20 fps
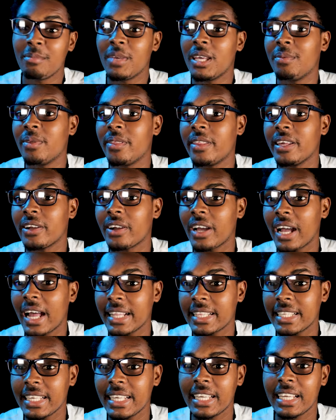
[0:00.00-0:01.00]
Maybe they're
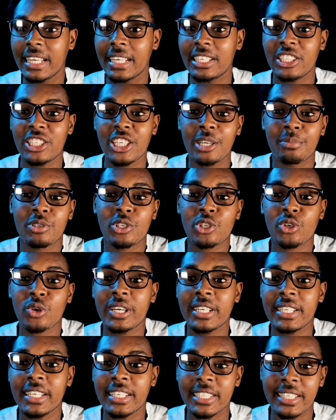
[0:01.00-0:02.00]
at a chip
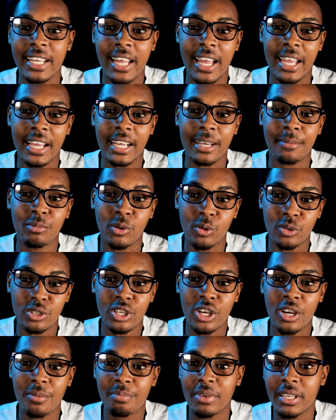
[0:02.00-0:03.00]
shortage like
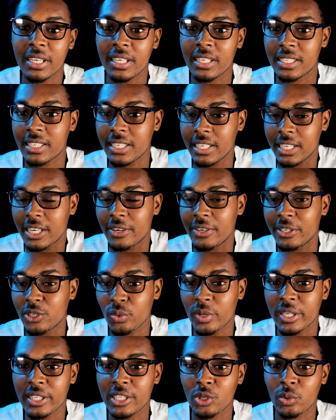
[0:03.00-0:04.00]
most companies here in
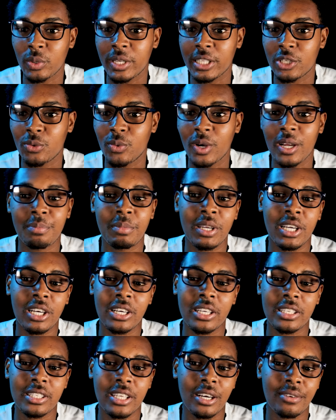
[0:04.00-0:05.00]
2021
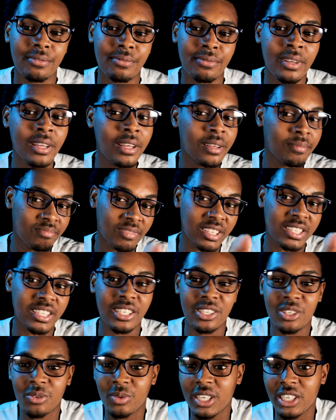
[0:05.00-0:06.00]
because of the
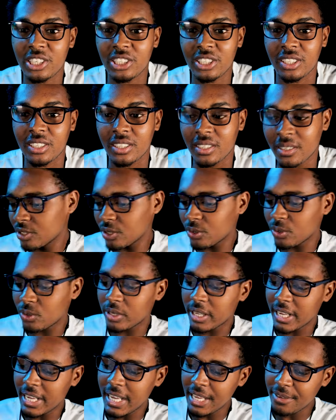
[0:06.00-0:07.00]
situation. So
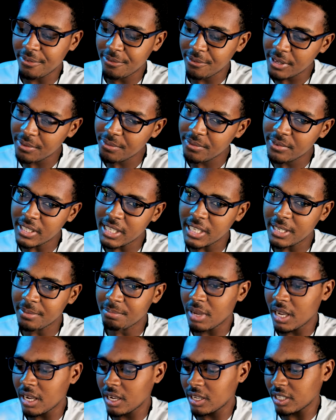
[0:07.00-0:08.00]
the
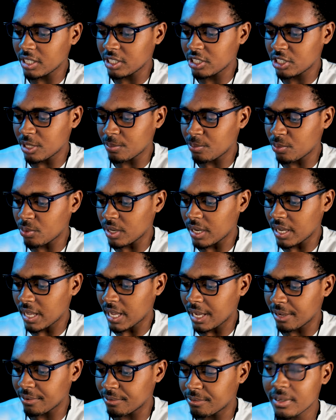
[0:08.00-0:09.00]
A15 Bionic chip will
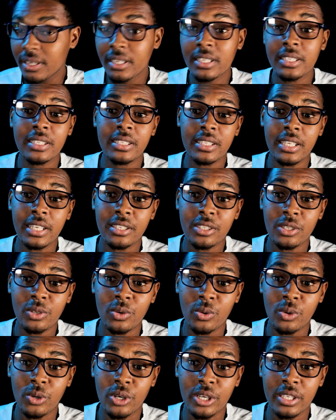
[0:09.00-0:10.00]
have 6
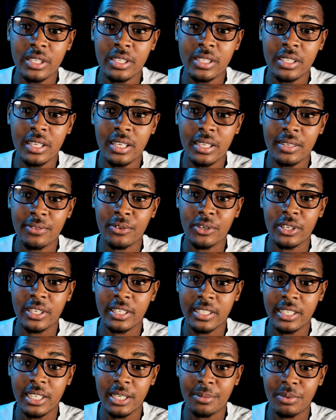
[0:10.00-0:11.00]
cores for the
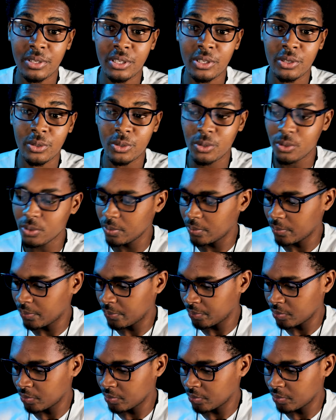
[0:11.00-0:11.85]
CPU,